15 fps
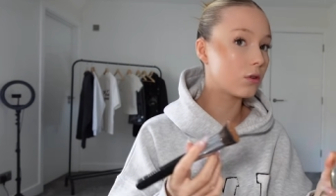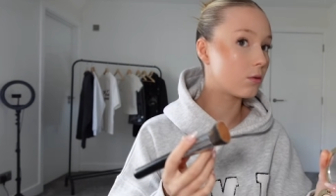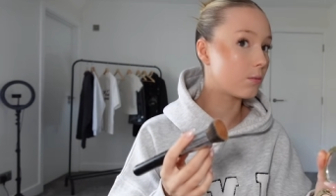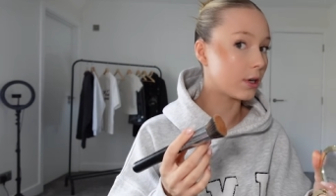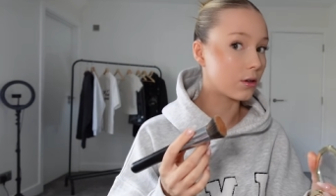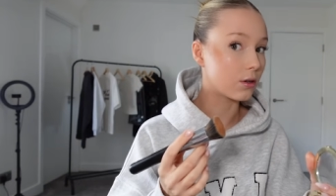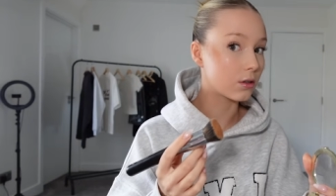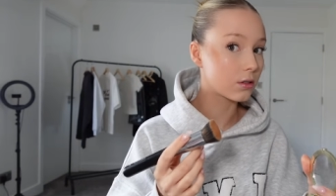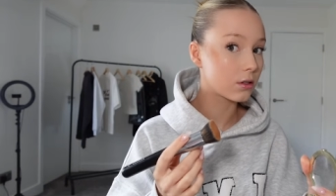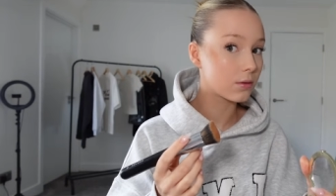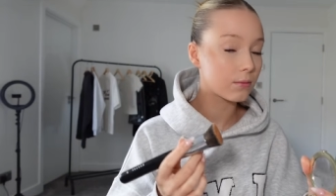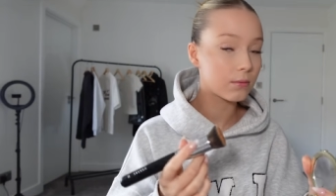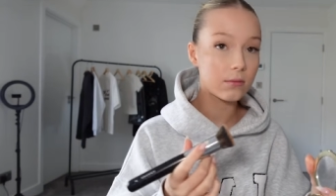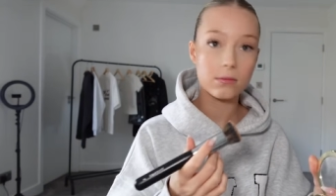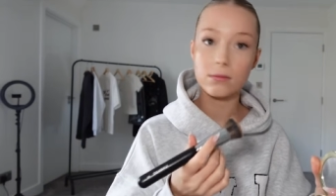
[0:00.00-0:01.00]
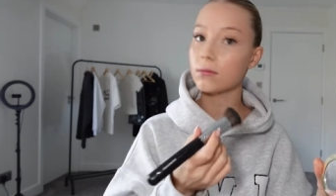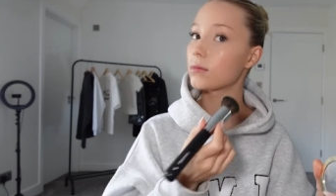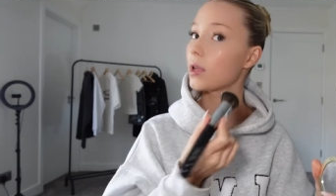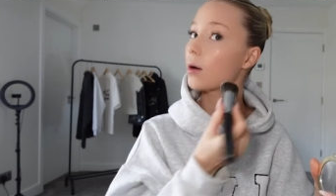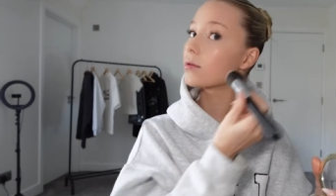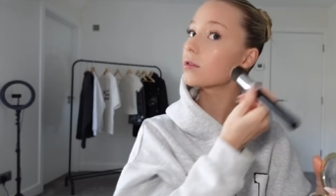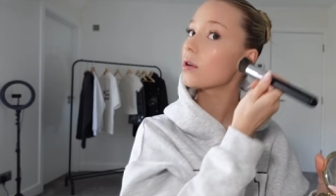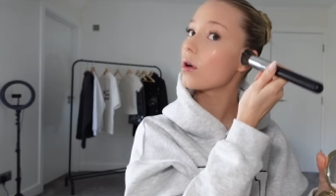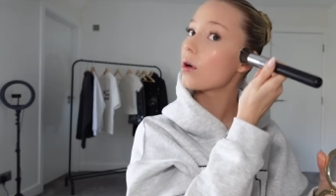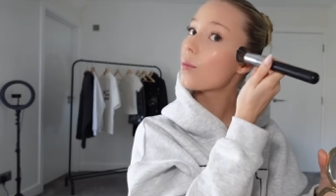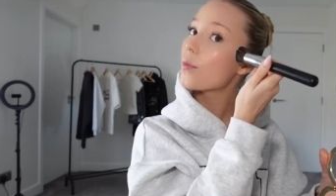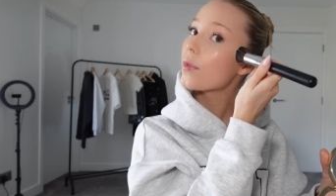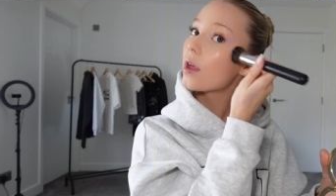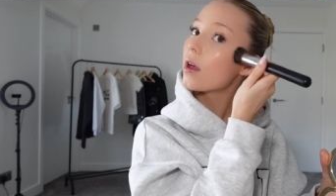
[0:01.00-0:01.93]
Oh my gosh, that was a lot.